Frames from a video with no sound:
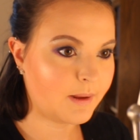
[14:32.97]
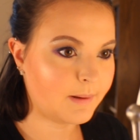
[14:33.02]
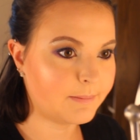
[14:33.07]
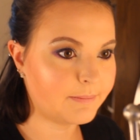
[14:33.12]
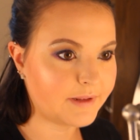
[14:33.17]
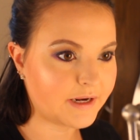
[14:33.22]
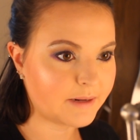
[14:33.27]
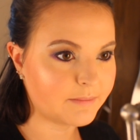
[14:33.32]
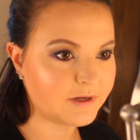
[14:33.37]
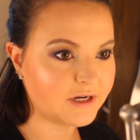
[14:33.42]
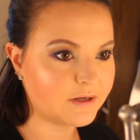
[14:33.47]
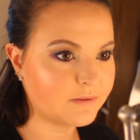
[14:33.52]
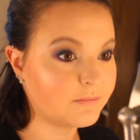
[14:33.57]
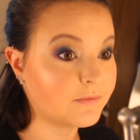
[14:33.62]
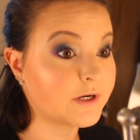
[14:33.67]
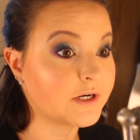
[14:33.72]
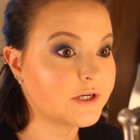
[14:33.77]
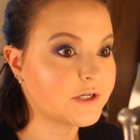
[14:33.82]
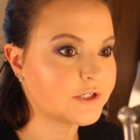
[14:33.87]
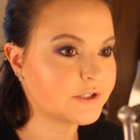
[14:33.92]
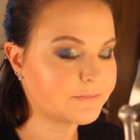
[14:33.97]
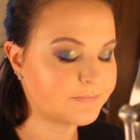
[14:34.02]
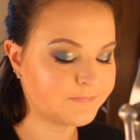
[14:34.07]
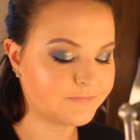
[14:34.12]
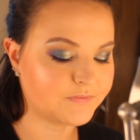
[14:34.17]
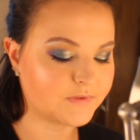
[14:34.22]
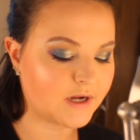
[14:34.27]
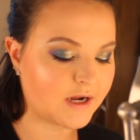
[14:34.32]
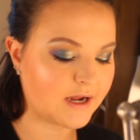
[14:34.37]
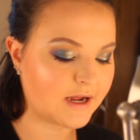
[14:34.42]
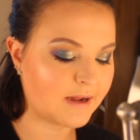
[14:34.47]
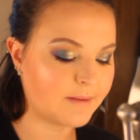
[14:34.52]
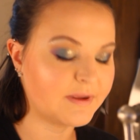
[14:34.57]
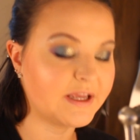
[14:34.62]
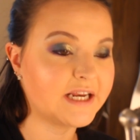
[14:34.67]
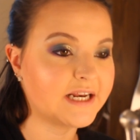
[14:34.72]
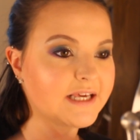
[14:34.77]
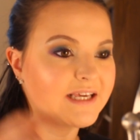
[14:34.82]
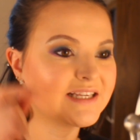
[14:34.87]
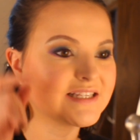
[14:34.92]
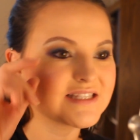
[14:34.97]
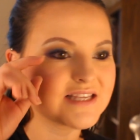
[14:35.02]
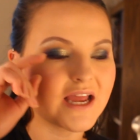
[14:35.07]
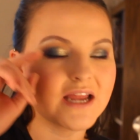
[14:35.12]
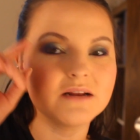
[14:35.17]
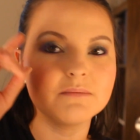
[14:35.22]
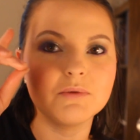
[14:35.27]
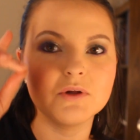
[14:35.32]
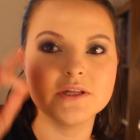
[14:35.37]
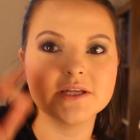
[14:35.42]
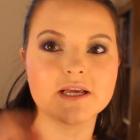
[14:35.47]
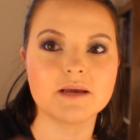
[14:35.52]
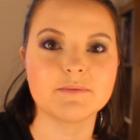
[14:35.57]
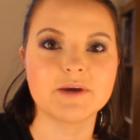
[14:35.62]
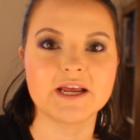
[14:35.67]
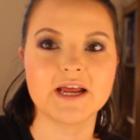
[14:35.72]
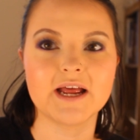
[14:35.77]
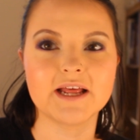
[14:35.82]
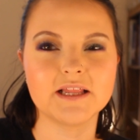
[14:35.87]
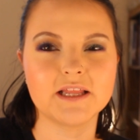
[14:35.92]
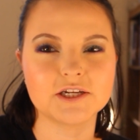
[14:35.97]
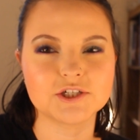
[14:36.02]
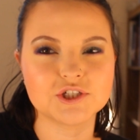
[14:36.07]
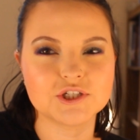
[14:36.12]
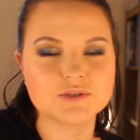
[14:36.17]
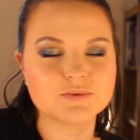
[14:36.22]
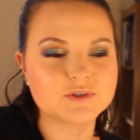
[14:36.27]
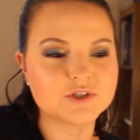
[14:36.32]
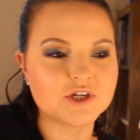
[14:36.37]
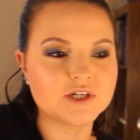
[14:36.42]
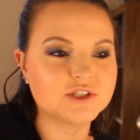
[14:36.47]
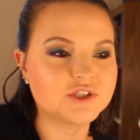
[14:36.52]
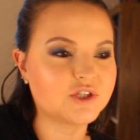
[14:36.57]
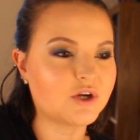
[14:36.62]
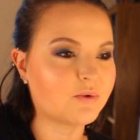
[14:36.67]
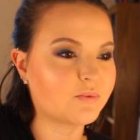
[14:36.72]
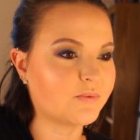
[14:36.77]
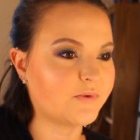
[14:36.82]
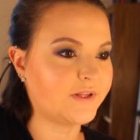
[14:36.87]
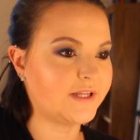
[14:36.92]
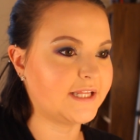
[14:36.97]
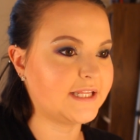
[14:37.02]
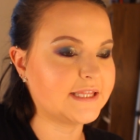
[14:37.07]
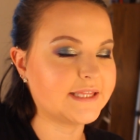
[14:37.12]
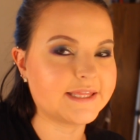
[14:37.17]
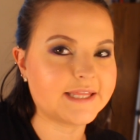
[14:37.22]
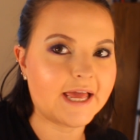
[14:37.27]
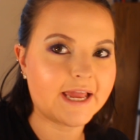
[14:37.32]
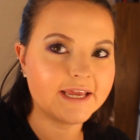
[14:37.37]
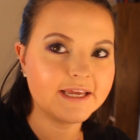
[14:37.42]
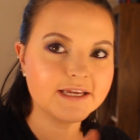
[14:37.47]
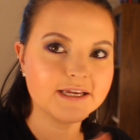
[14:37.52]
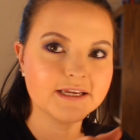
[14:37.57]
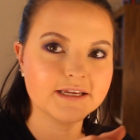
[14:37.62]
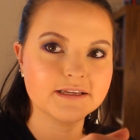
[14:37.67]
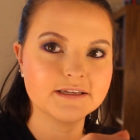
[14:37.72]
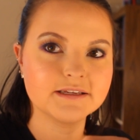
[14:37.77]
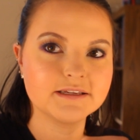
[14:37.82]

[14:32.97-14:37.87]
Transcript: But I mean, what do you do? It is kind of pulling out my eyelashes, which I don't really like.